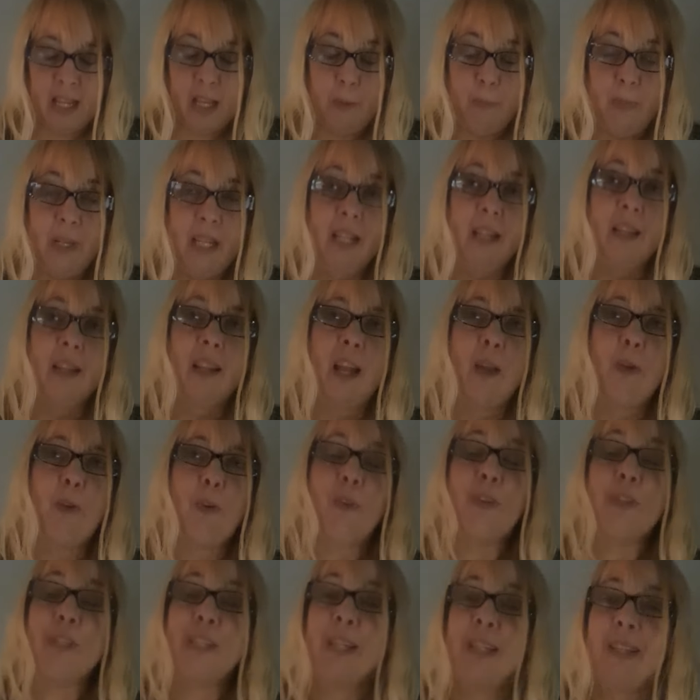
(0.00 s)
But he and I were
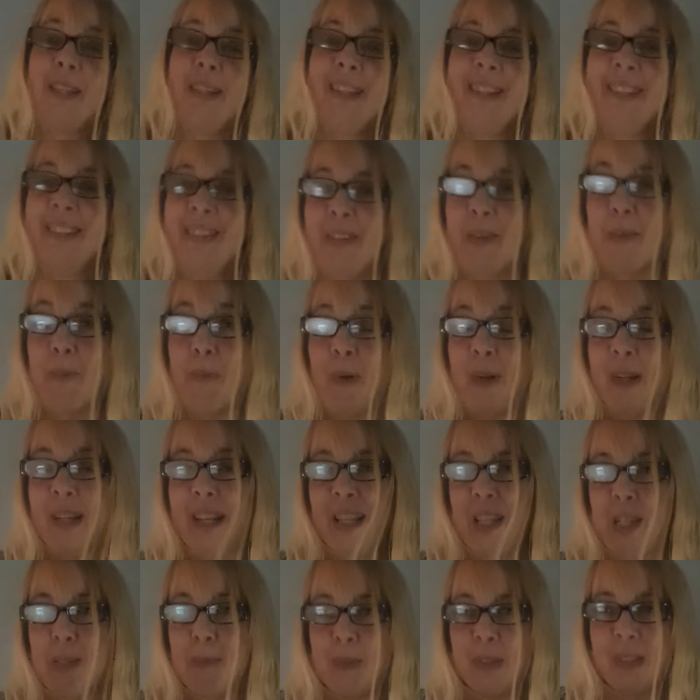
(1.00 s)
originally working
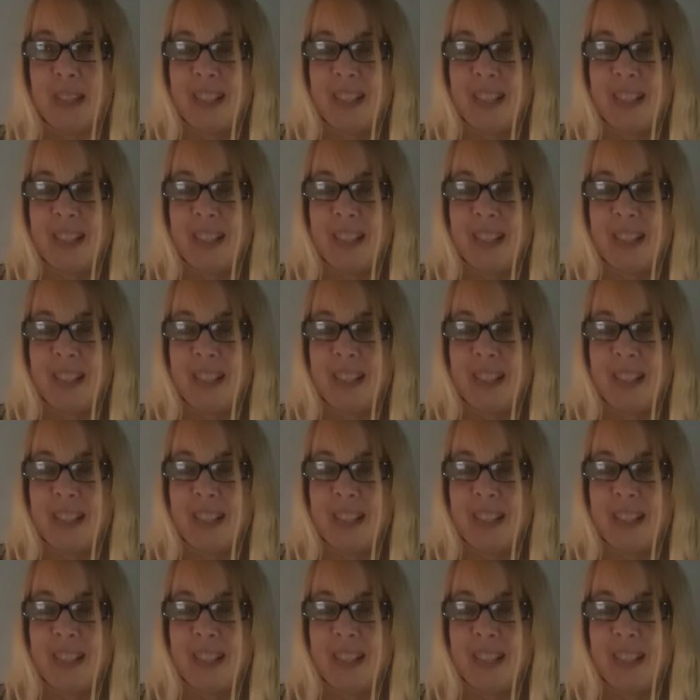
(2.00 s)
on this book